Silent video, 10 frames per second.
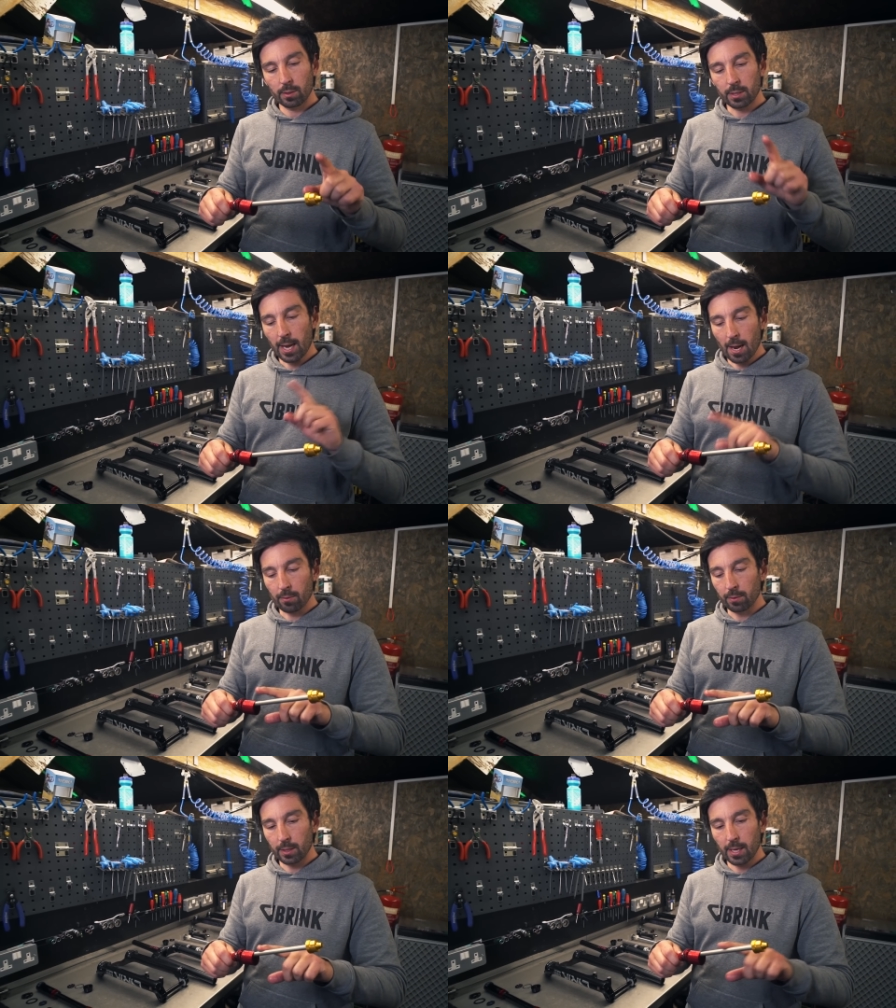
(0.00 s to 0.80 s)

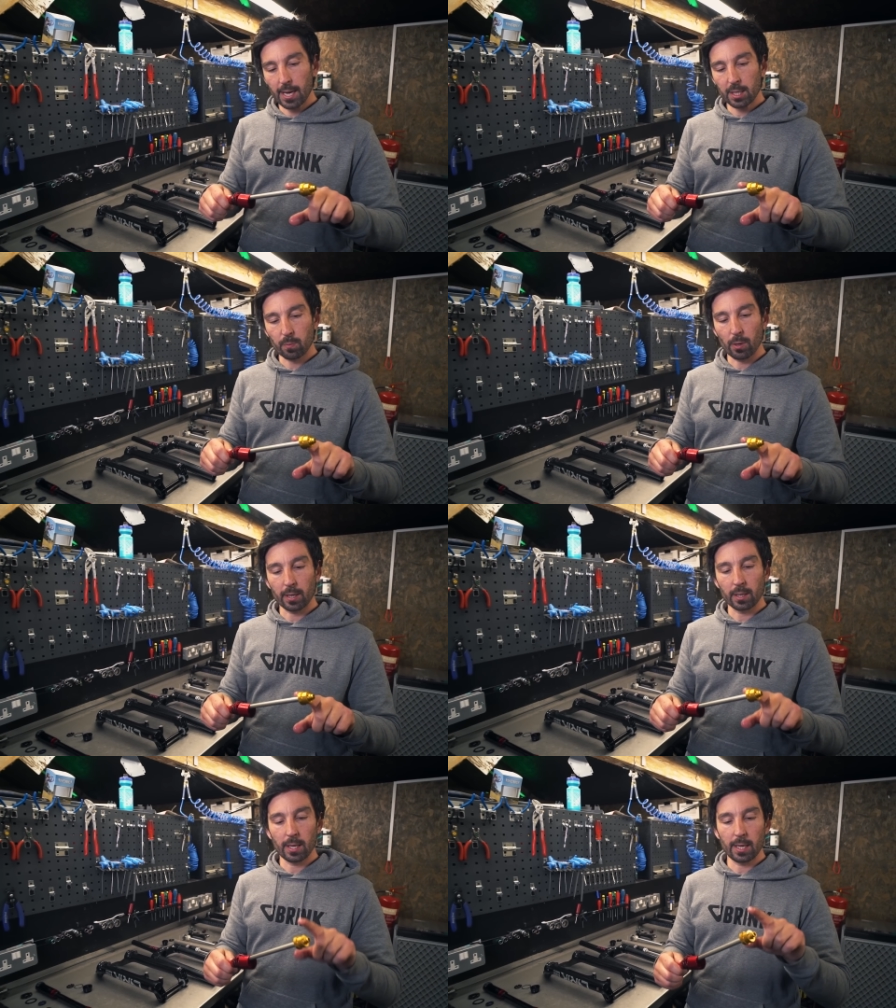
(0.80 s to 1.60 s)
down the air
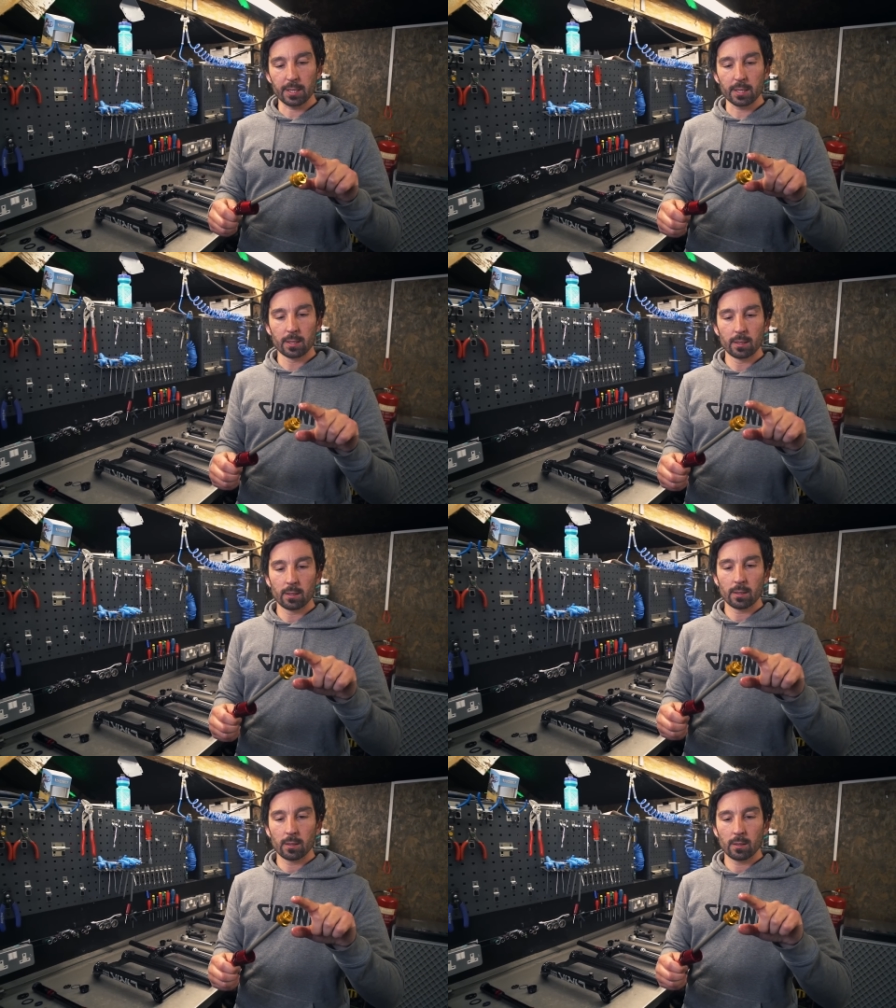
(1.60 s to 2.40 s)
spring, is
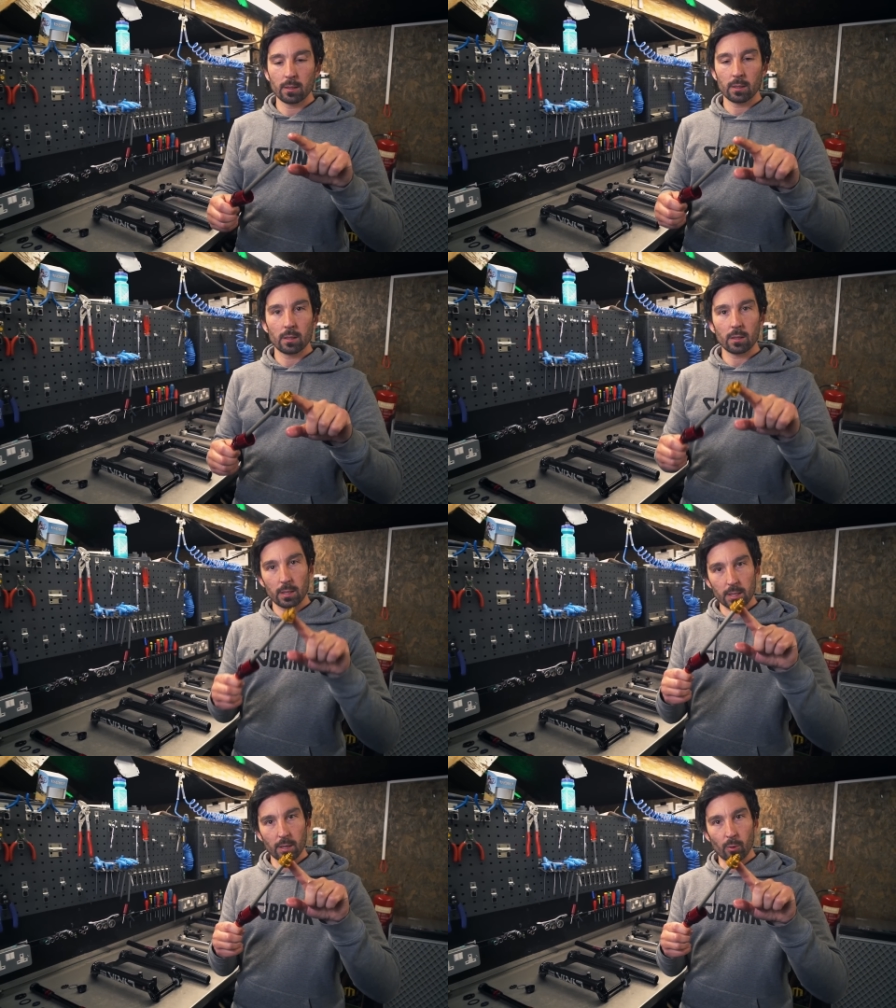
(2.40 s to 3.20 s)

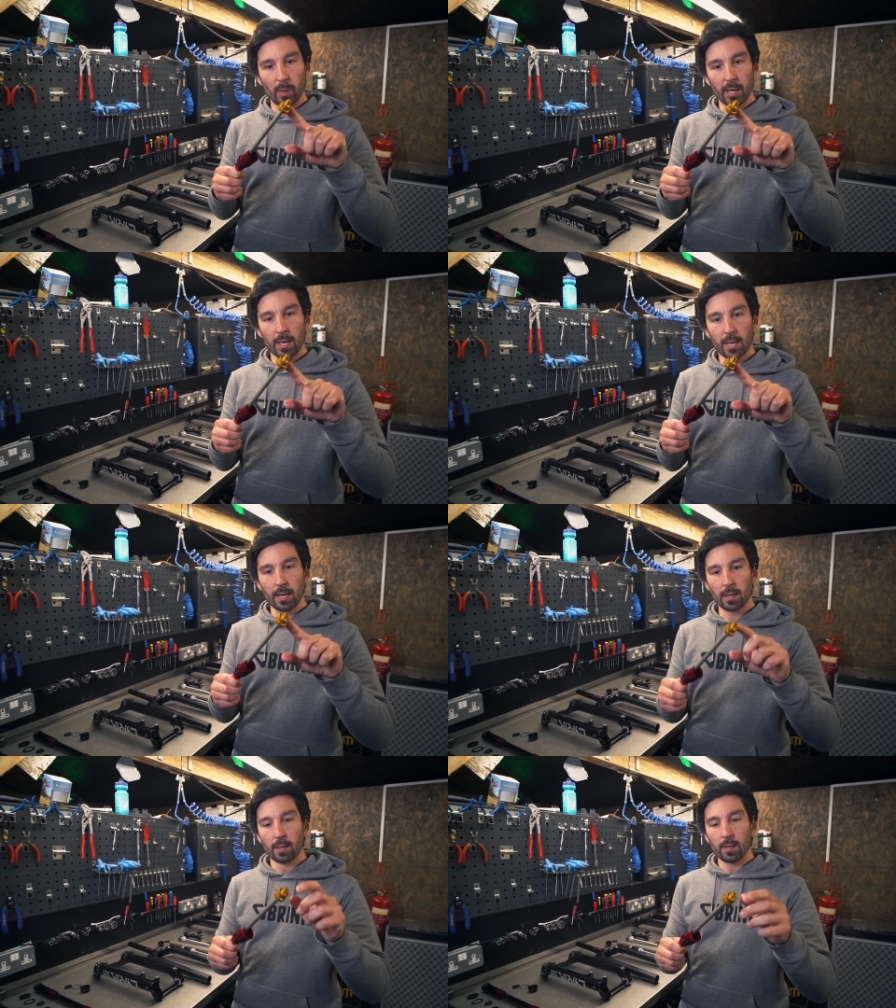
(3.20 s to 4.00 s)
this little bit
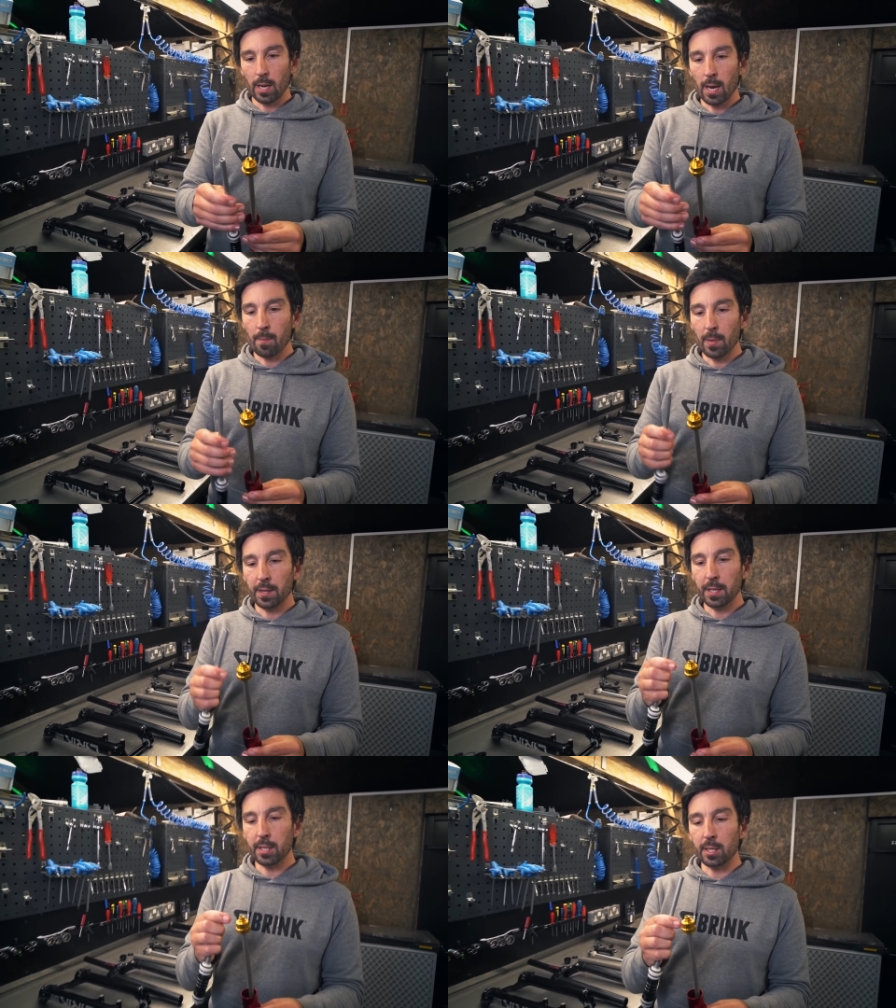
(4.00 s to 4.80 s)
here.
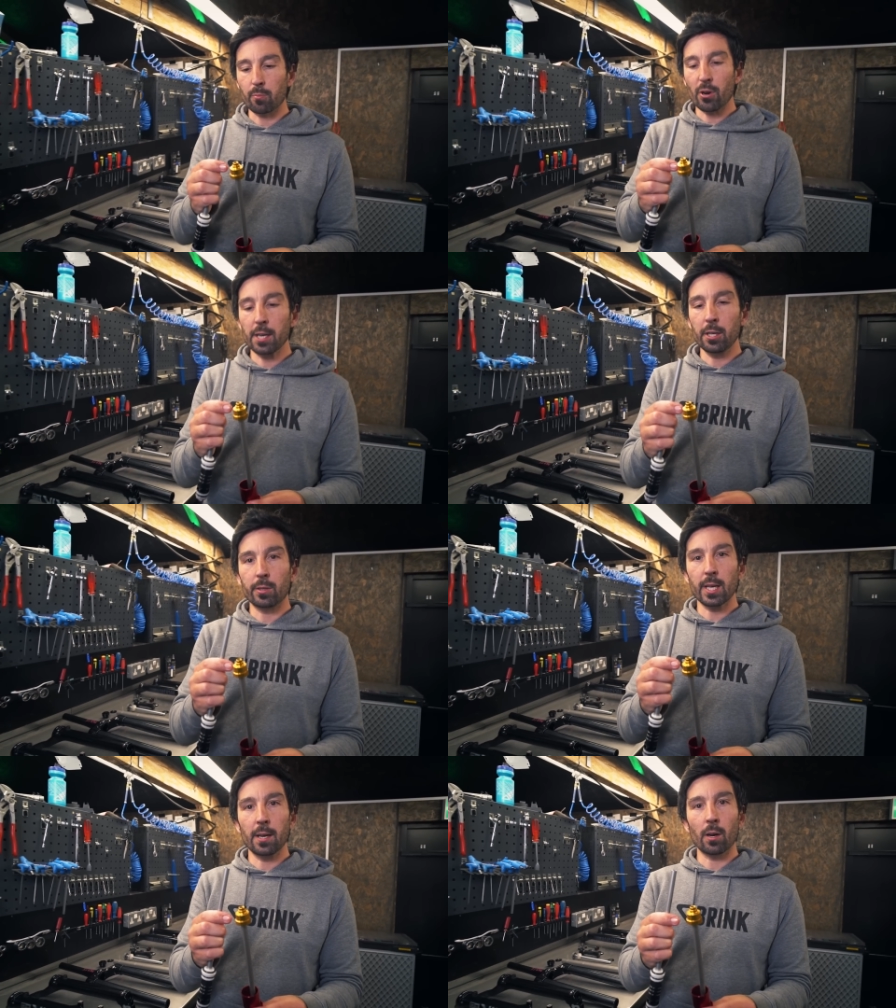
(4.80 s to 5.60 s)
And this is a brand new
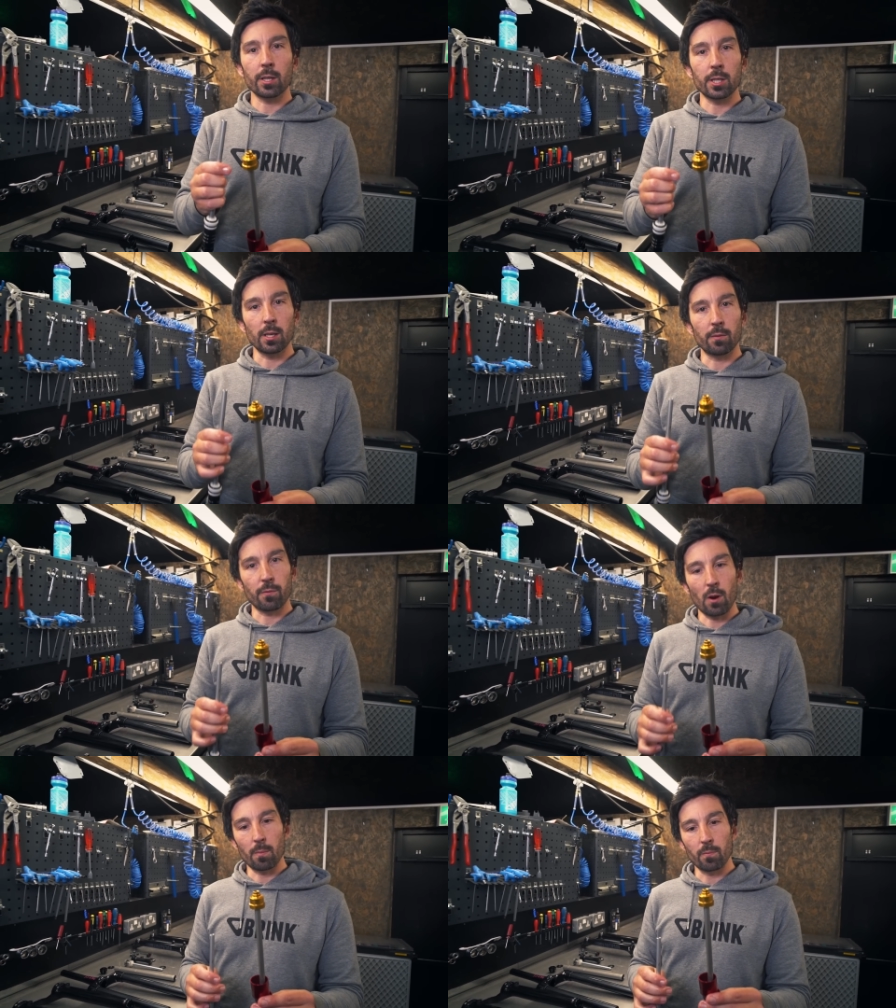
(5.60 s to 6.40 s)
technology
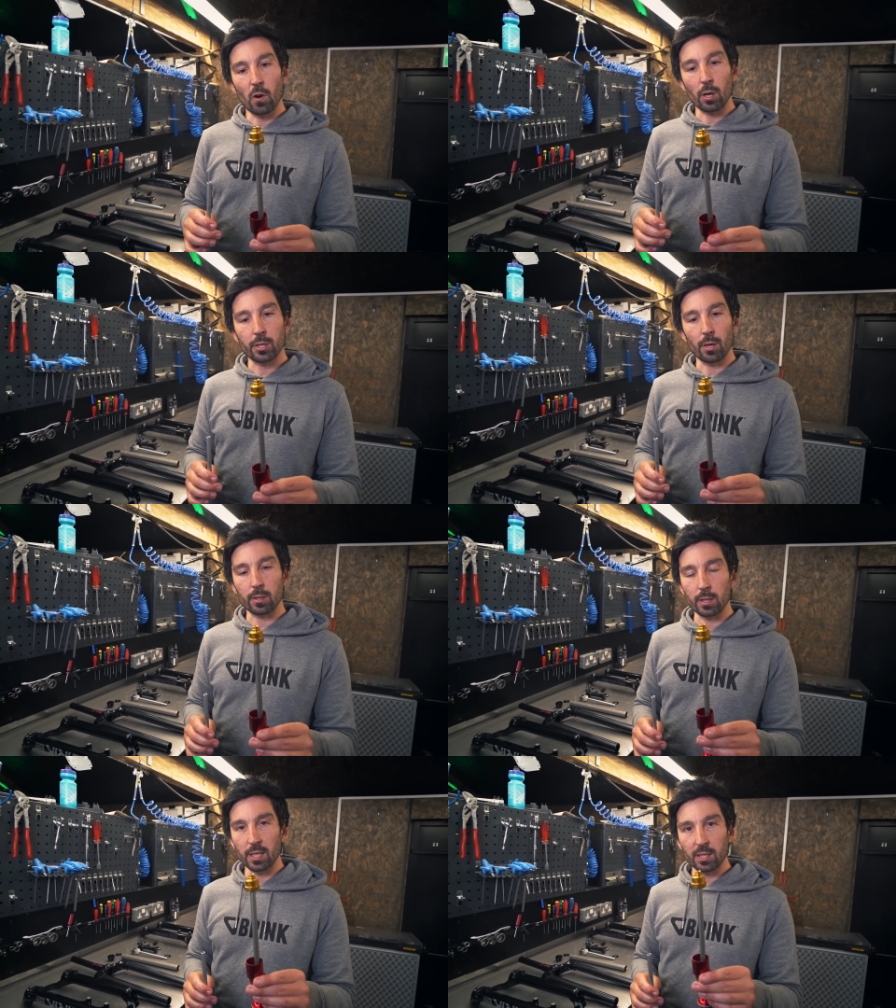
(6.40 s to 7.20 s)
from
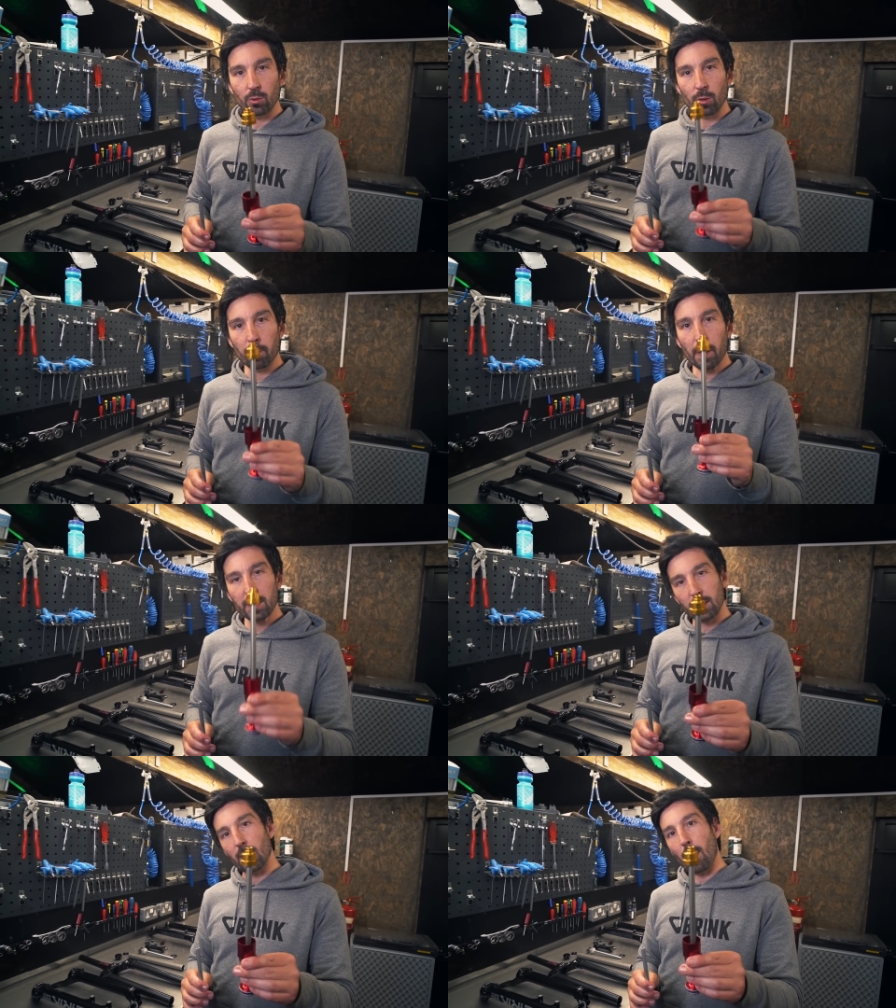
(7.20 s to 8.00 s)
Rockshox. It's called a
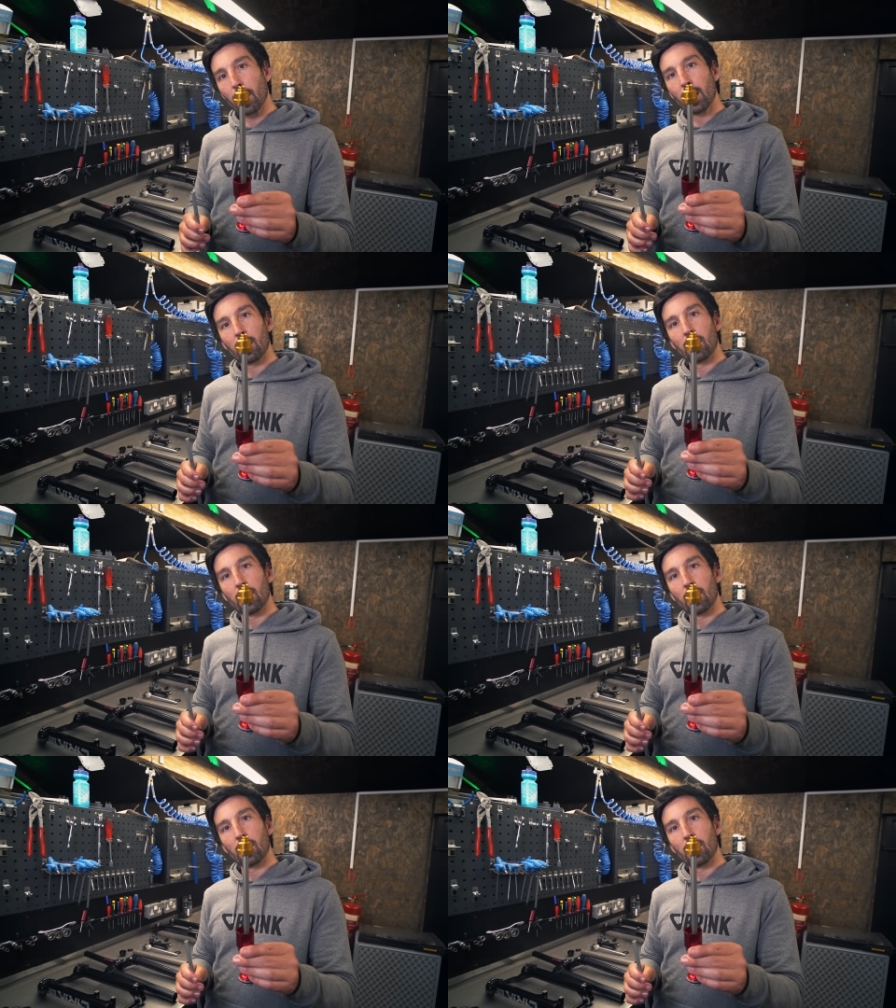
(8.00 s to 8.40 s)
Buttercup.